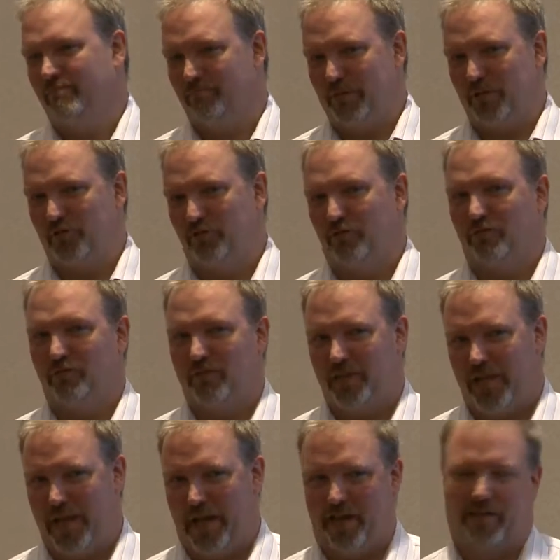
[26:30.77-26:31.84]
Mr.
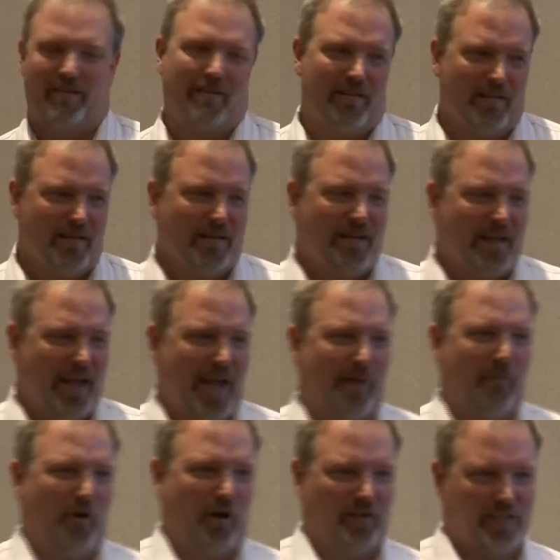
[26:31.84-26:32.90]
TAN.
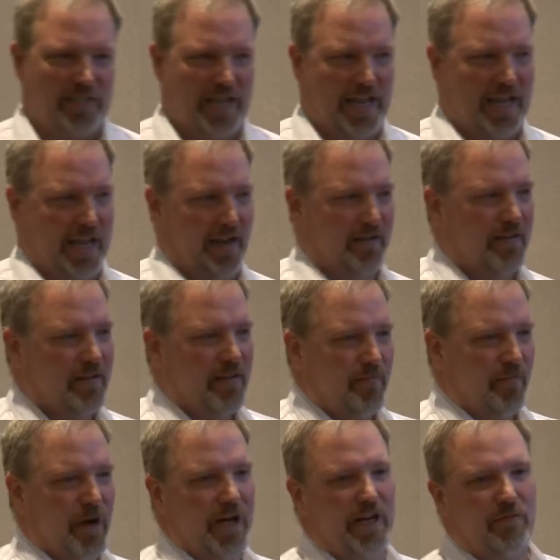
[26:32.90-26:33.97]
MRTAN.
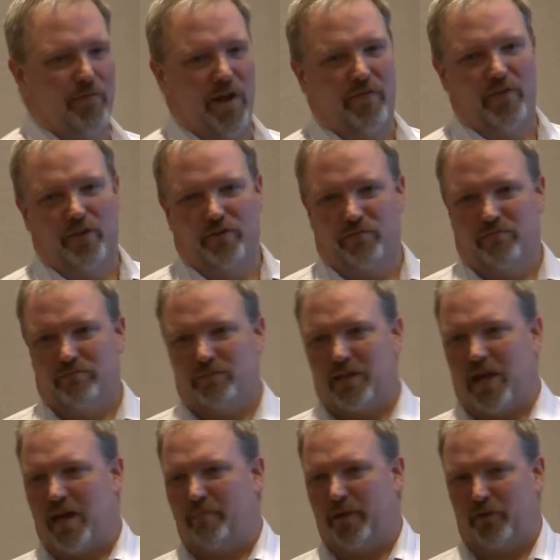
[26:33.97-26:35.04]
Money, revenue,
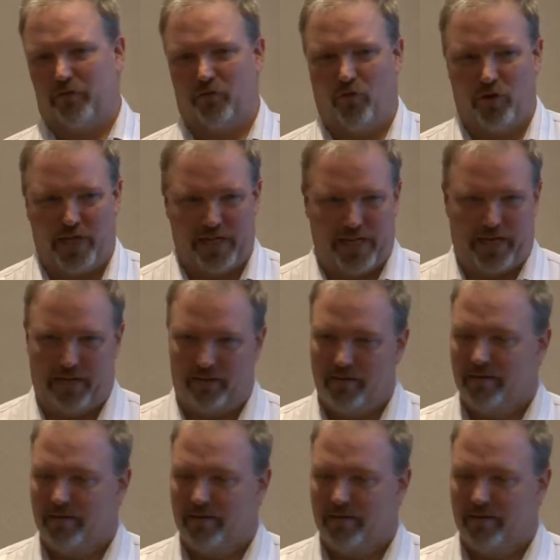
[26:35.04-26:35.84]
timing, authority, need.